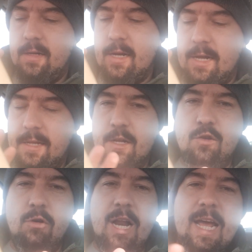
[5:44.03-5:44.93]

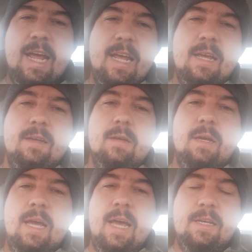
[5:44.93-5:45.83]
you lay
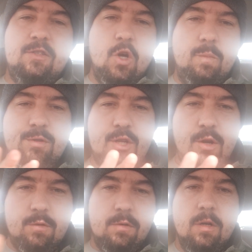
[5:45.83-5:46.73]
a
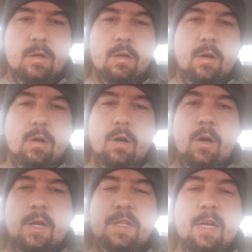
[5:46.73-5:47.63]
soapstone
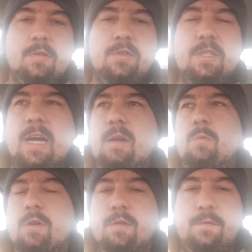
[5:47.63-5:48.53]
on the other side
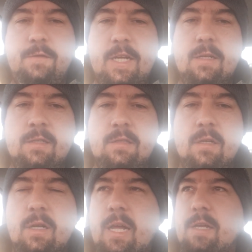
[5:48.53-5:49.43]
where your feet is
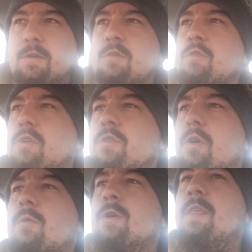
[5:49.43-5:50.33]
going to lay. You could
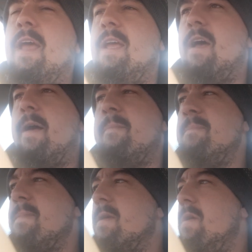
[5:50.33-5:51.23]
do it with
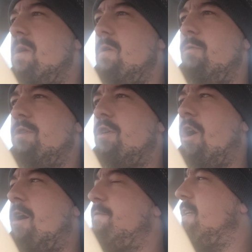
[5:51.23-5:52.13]
a coffee